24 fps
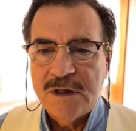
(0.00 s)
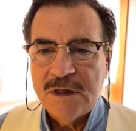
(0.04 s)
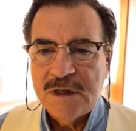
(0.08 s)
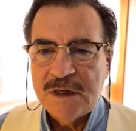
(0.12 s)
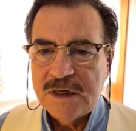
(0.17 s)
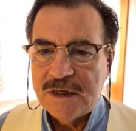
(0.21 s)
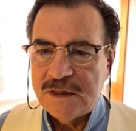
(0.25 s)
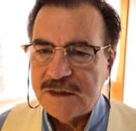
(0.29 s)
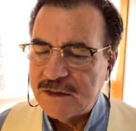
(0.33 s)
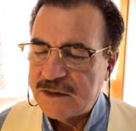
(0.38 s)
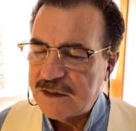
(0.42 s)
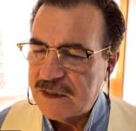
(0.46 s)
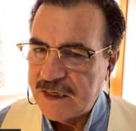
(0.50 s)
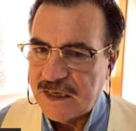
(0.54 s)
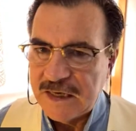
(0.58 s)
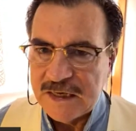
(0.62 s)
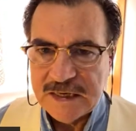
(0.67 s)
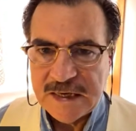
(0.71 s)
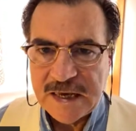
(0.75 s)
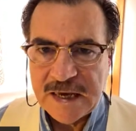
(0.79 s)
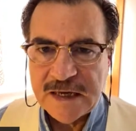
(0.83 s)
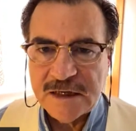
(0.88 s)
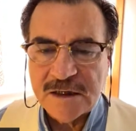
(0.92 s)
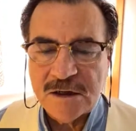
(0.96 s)
He
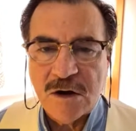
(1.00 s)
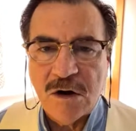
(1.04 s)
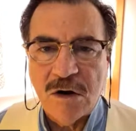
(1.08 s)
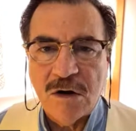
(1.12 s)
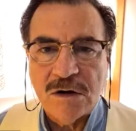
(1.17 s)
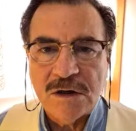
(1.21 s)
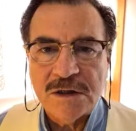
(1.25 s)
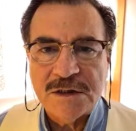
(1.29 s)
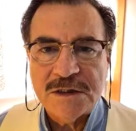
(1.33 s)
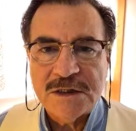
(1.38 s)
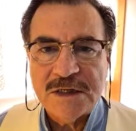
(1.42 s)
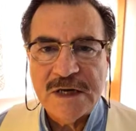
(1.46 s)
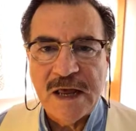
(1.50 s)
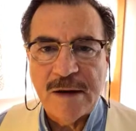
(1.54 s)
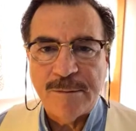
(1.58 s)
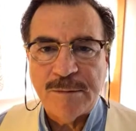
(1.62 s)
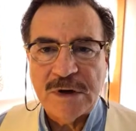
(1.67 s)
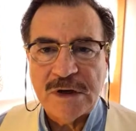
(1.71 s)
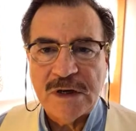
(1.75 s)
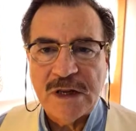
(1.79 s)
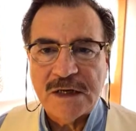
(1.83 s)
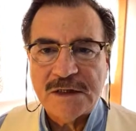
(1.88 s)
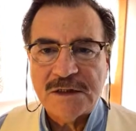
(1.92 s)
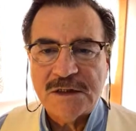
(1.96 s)
can't call a snap
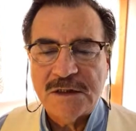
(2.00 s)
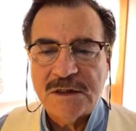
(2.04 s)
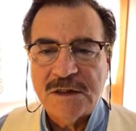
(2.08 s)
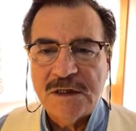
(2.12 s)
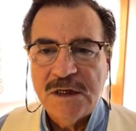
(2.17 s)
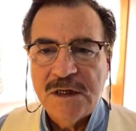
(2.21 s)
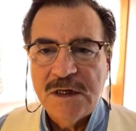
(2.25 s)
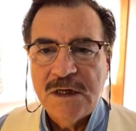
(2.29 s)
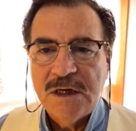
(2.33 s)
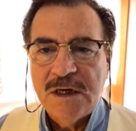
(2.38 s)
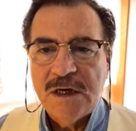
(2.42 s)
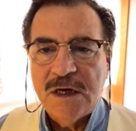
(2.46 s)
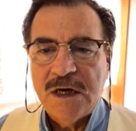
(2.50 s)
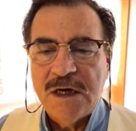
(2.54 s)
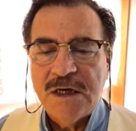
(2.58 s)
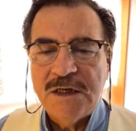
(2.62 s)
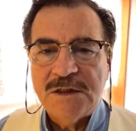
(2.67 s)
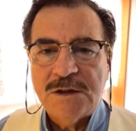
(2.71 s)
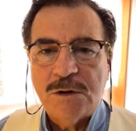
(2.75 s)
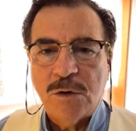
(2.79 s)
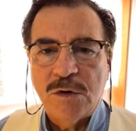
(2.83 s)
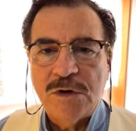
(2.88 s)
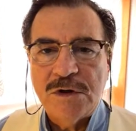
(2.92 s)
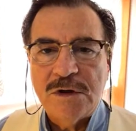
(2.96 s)
election.
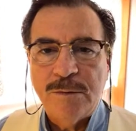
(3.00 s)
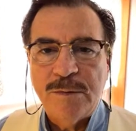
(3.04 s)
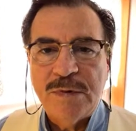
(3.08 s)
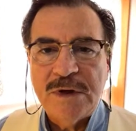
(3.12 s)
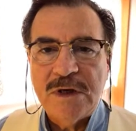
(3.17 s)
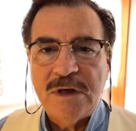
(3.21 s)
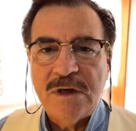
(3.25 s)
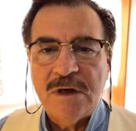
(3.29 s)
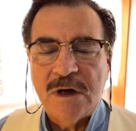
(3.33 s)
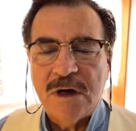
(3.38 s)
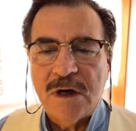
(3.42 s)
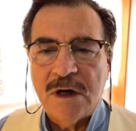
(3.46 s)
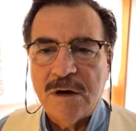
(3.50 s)
He's going to be